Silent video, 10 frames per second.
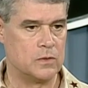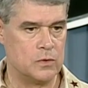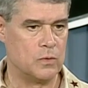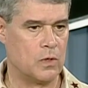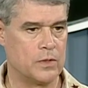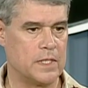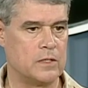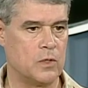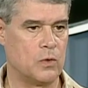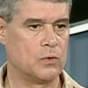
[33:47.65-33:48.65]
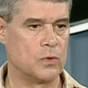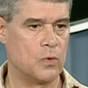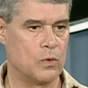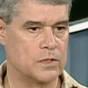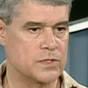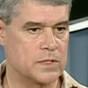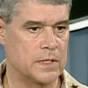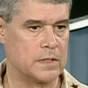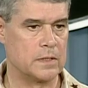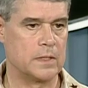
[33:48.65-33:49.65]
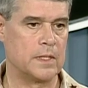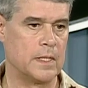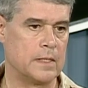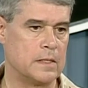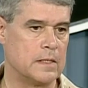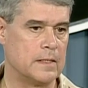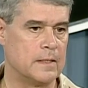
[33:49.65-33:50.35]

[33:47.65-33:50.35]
you all need to hold the course and, and,